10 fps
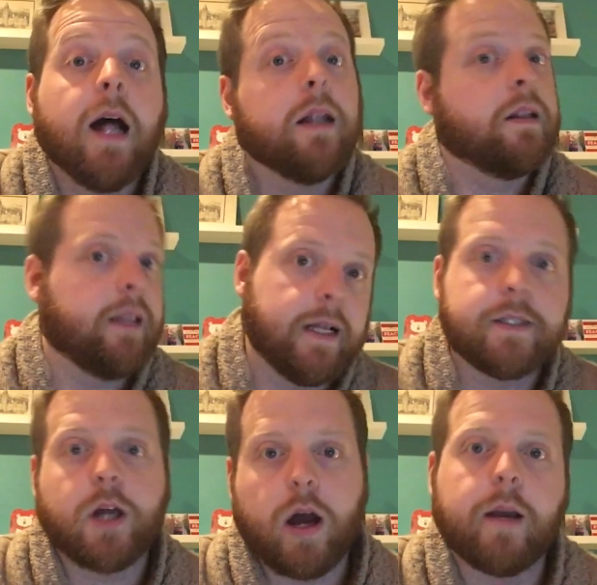Let's
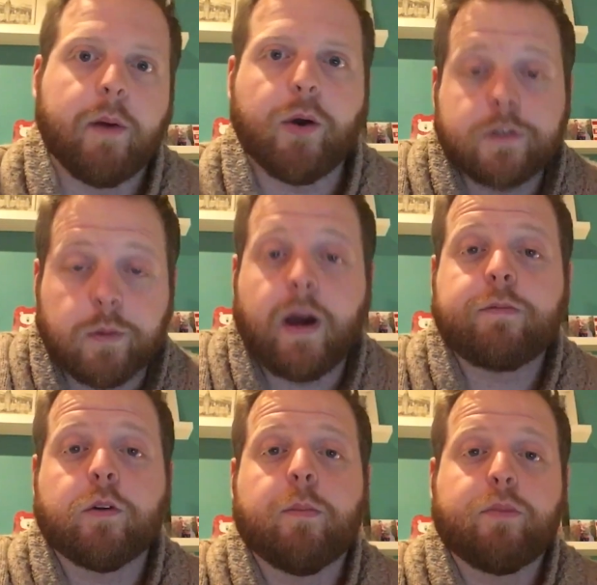talk about it. So
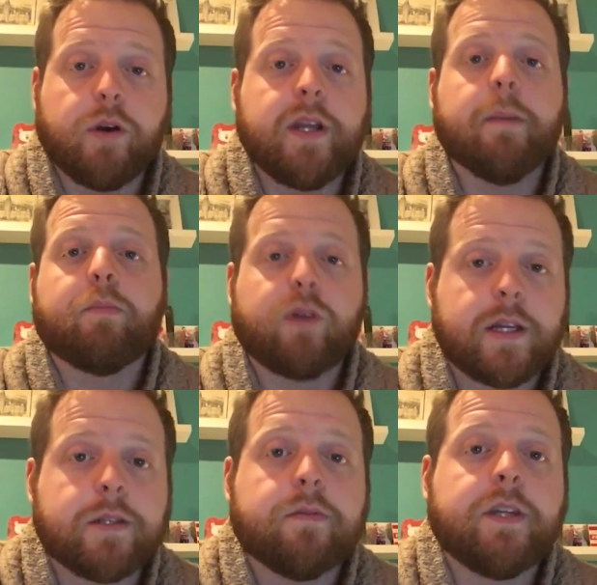after a pretty
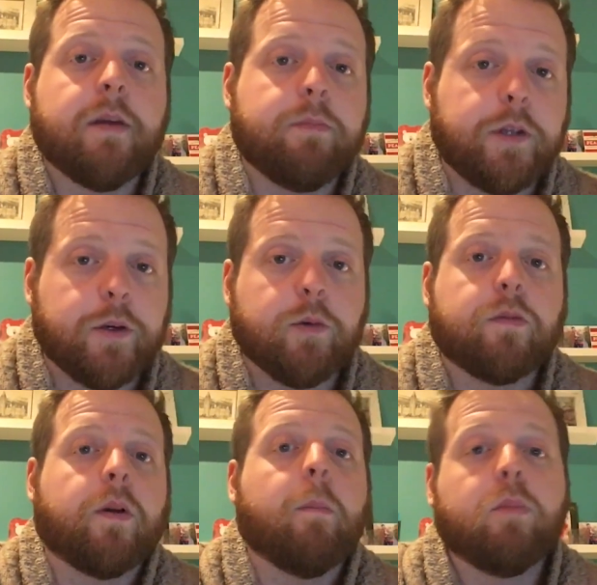impressive debut
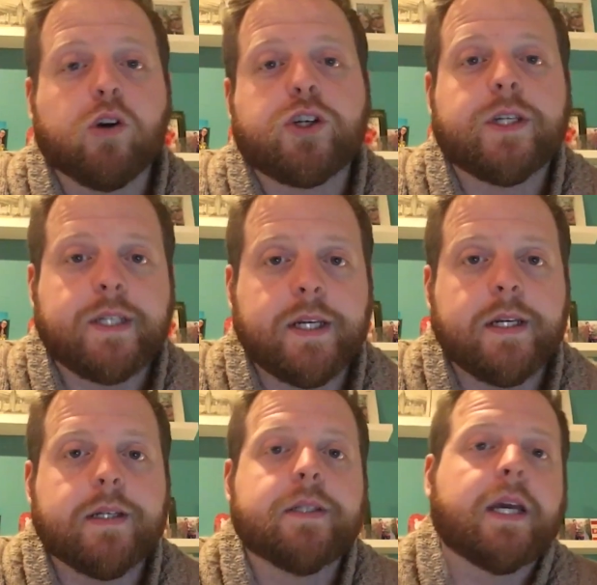from Pusha
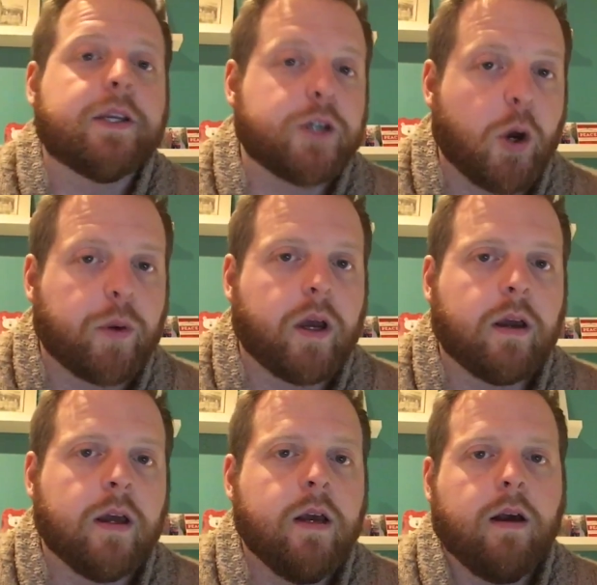T in
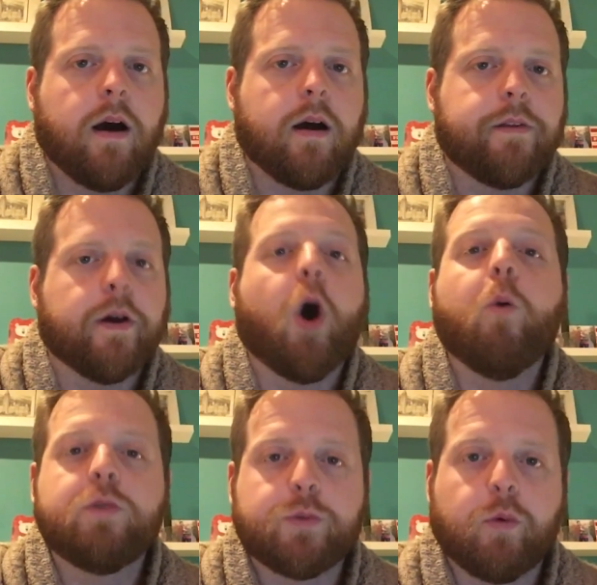Daytona, the
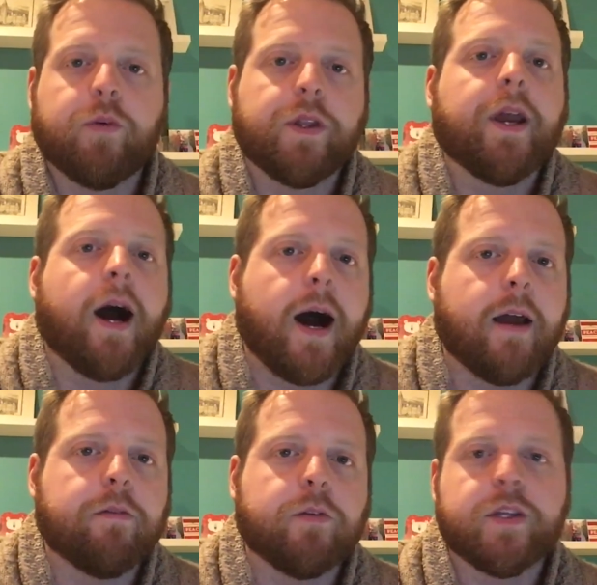hopes were really
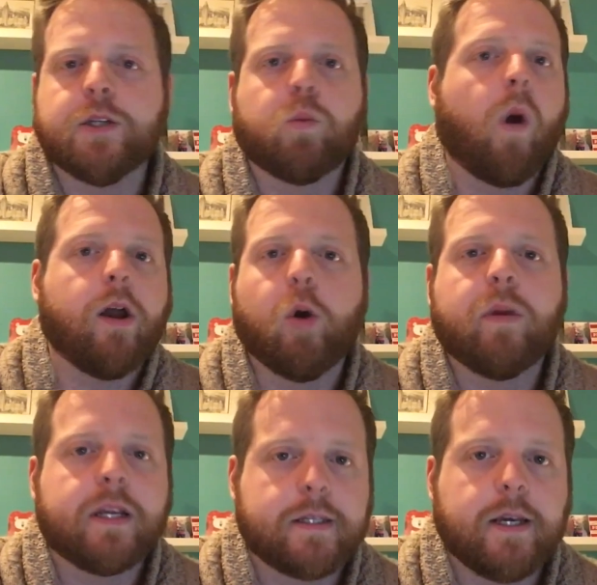high for these
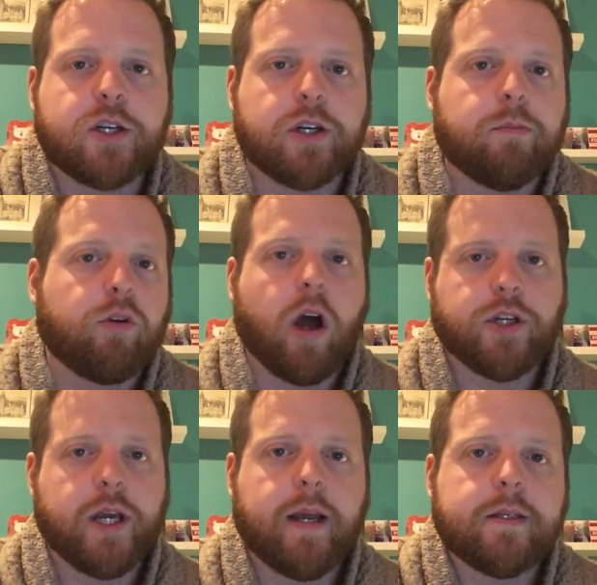Wyoming Session
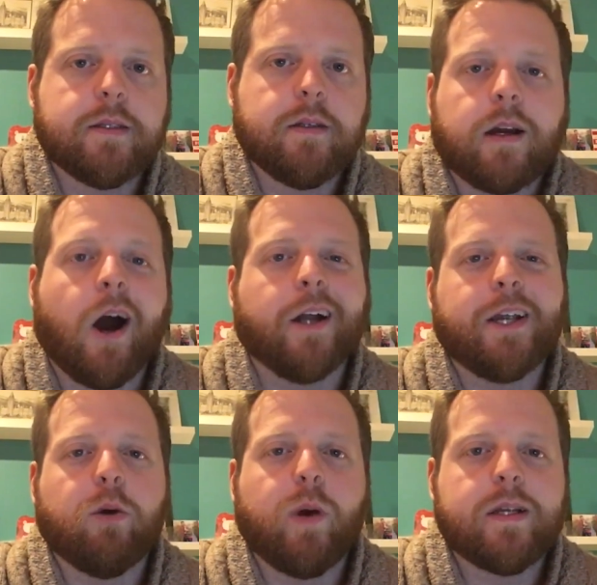projects.
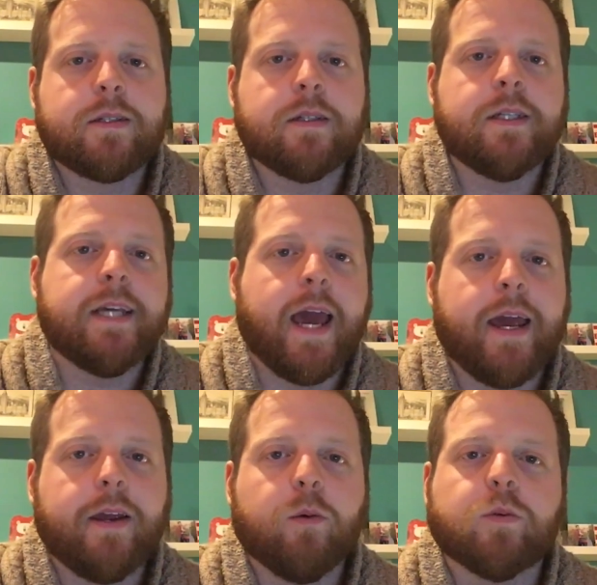Kanye West's
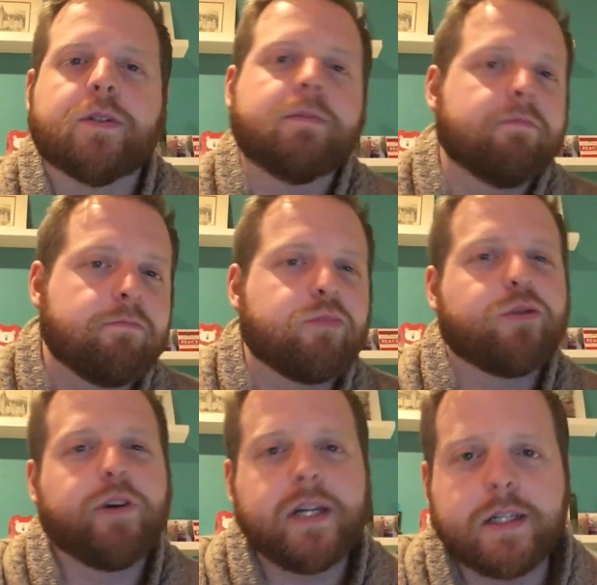Ye was
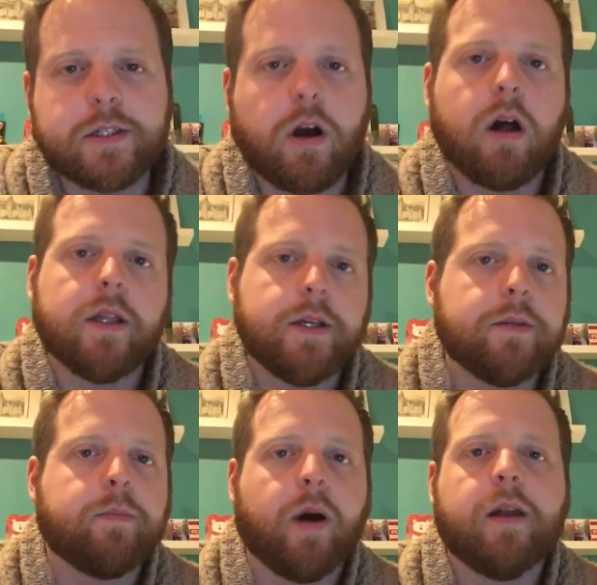pretty
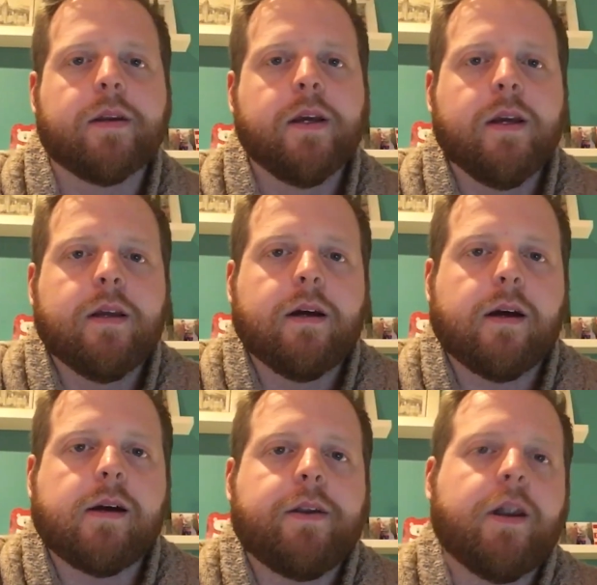solid, but
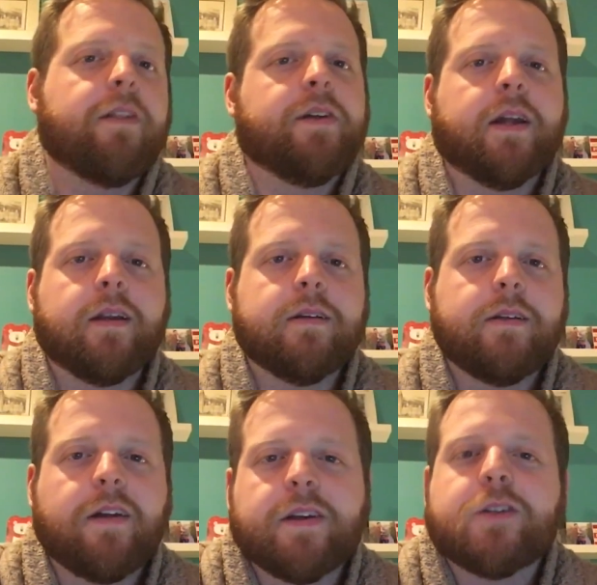nothing
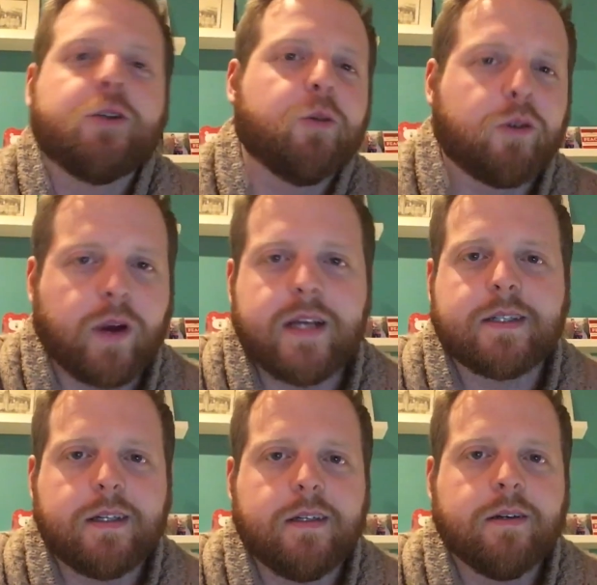too
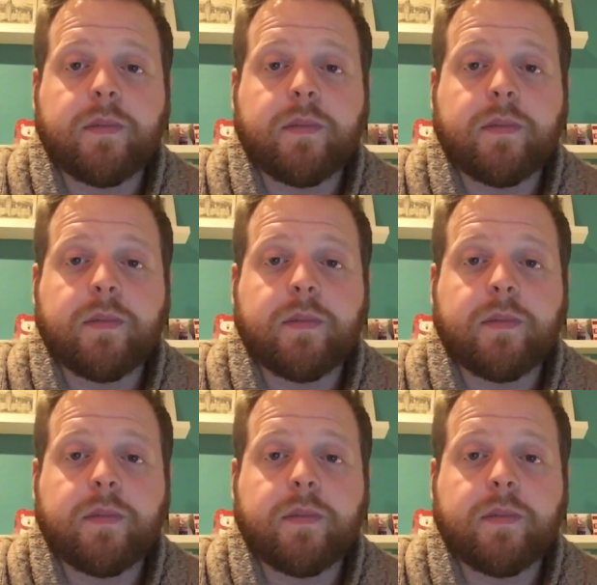crazy.